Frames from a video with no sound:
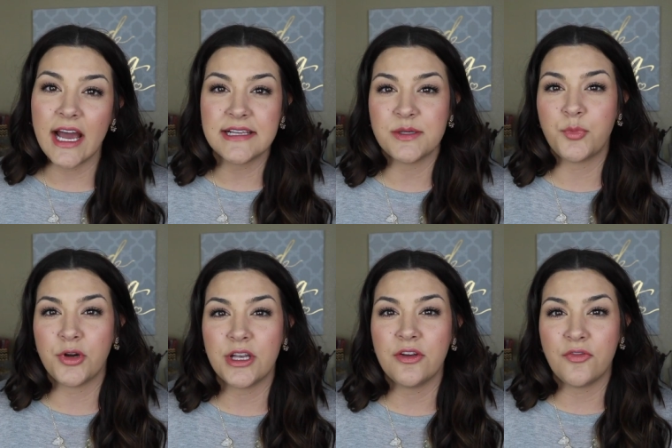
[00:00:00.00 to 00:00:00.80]
has a
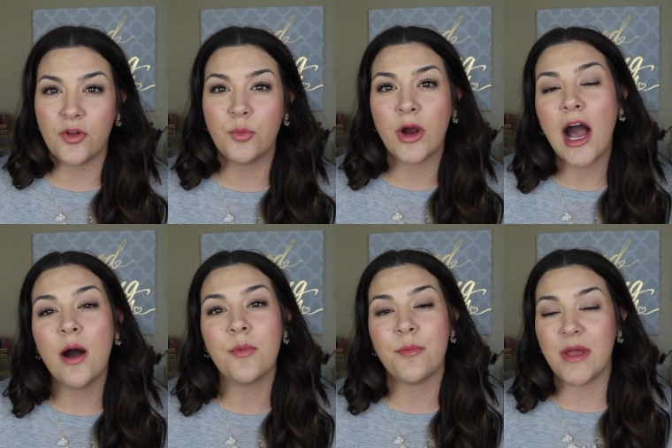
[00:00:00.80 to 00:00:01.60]
pretty full
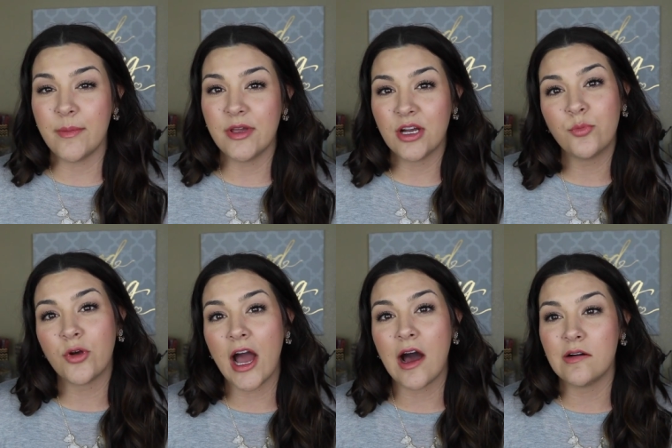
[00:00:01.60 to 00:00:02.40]
brow, but maybe your
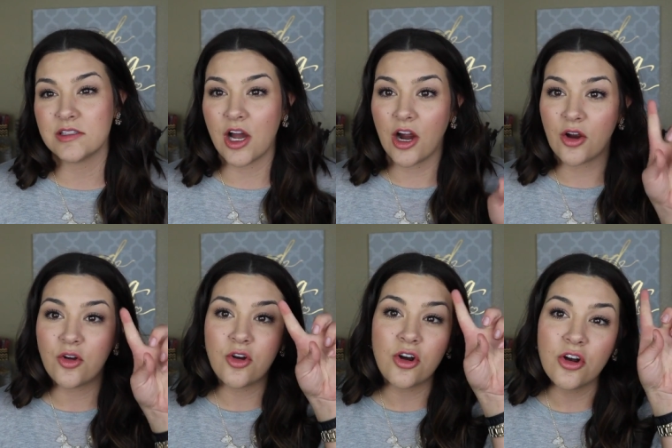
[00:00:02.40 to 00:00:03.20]
brows are
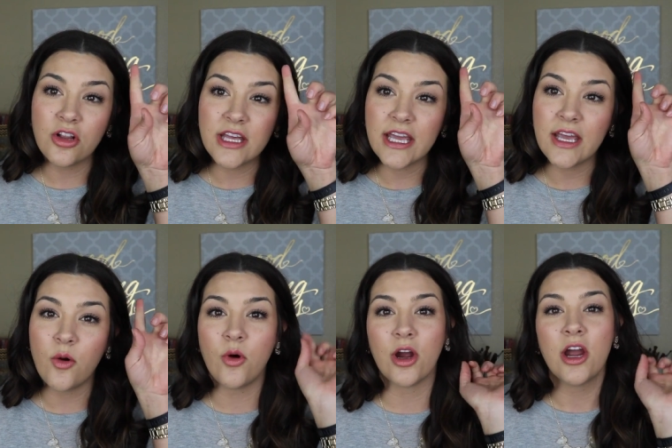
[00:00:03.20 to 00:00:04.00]
curly
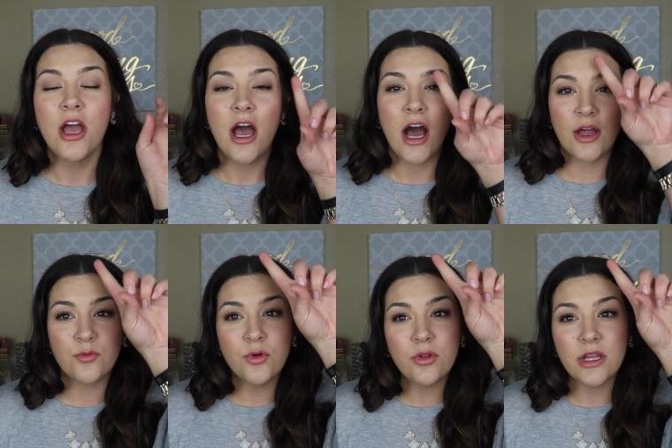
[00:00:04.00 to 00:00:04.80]
or
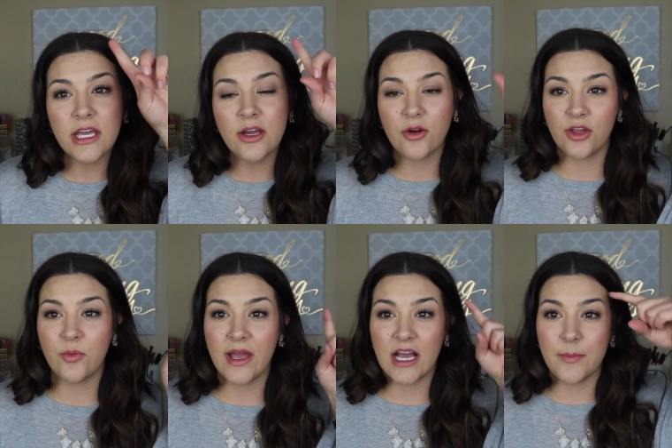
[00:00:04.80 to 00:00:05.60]
unruly, or you
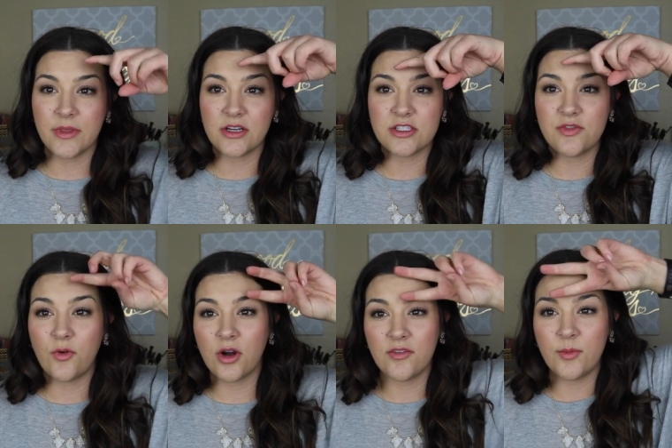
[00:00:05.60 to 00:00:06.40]
wake up and there's
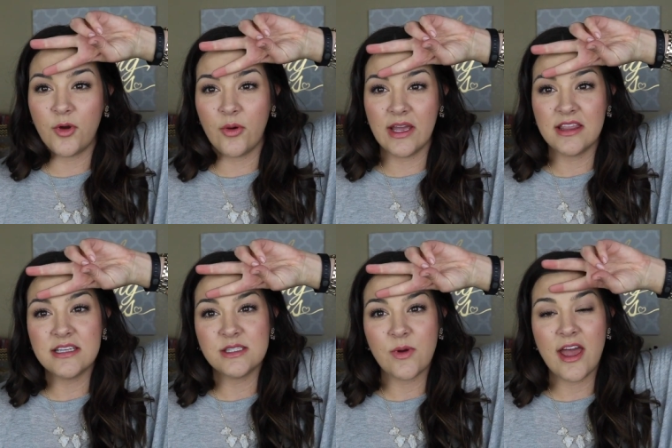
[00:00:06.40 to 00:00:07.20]
4 of them going
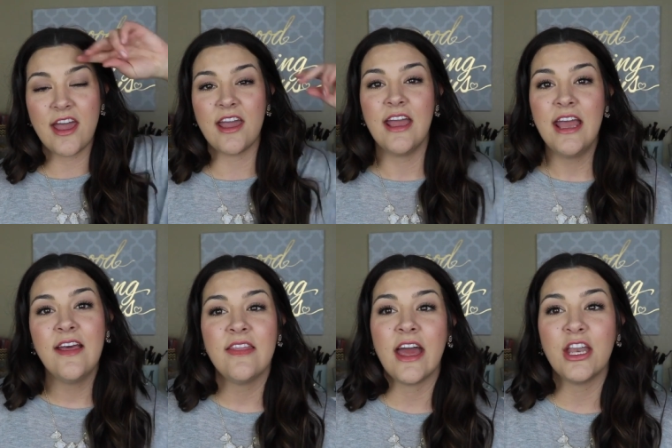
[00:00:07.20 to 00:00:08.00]
this way,
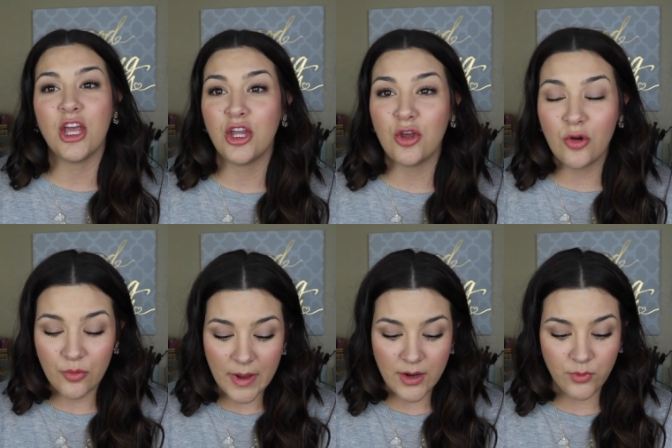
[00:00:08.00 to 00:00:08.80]
then
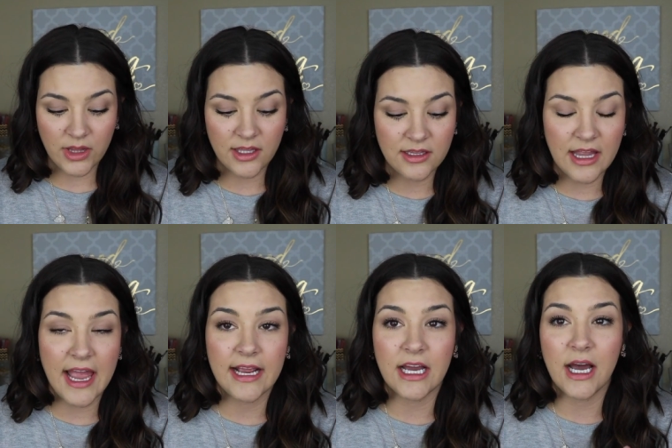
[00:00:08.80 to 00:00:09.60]
you might really
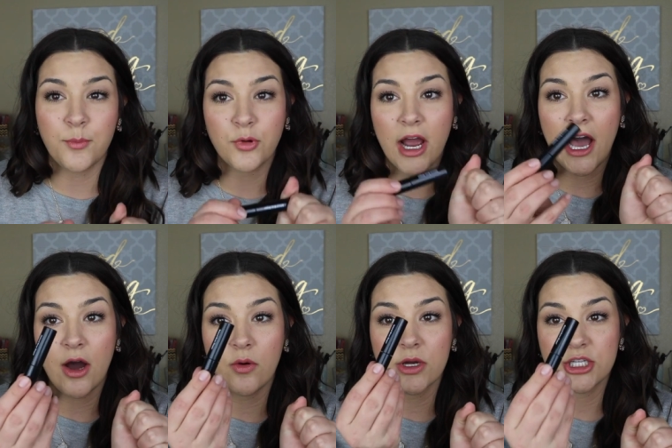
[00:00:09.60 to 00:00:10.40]
like a
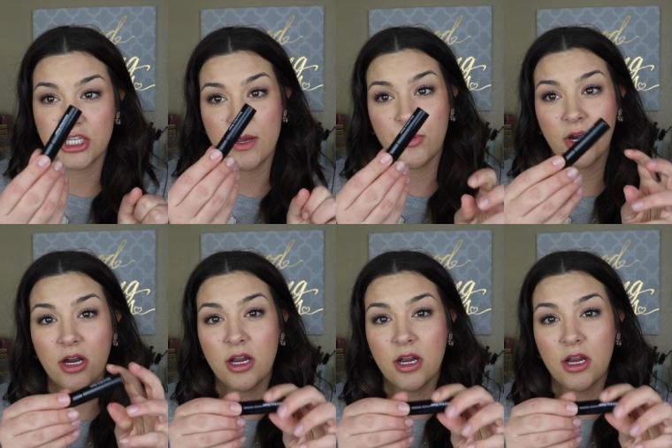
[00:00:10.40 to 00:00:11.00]
brow shaper.